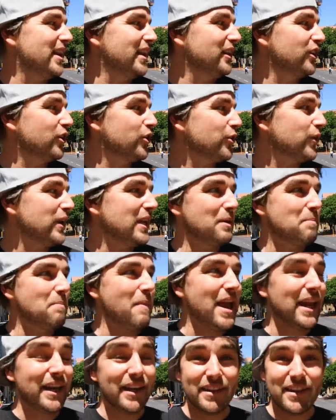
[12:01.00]
the little green
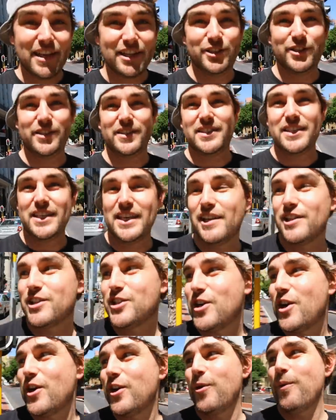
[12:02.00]
men that you see. I'll
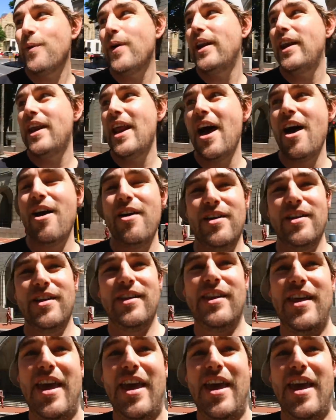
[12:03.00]
show you one now.